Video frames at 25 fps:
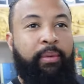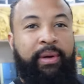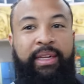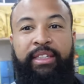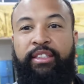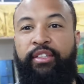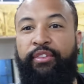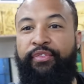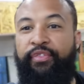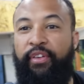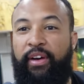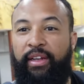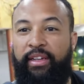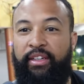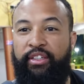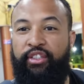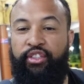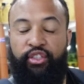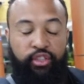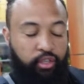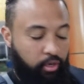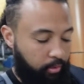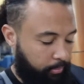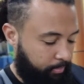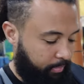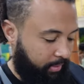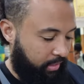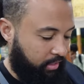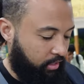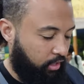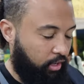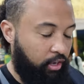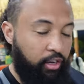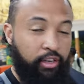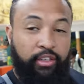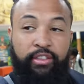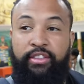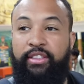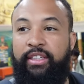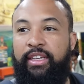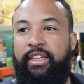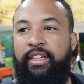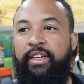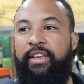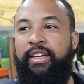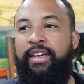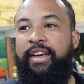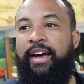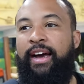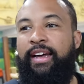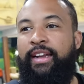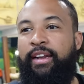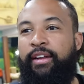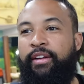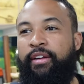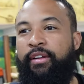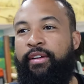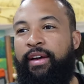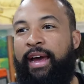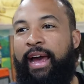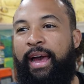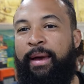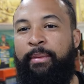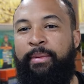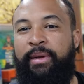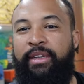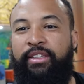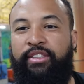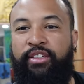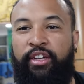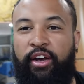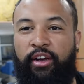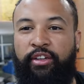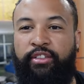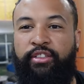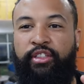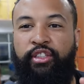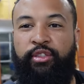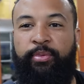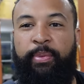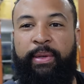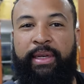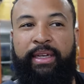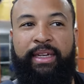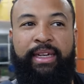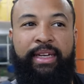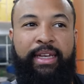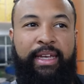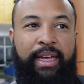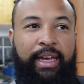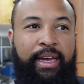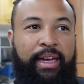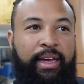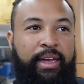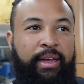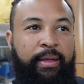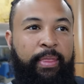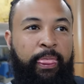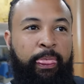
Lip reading: we need to find a shop because I don't know how many chances we're going to get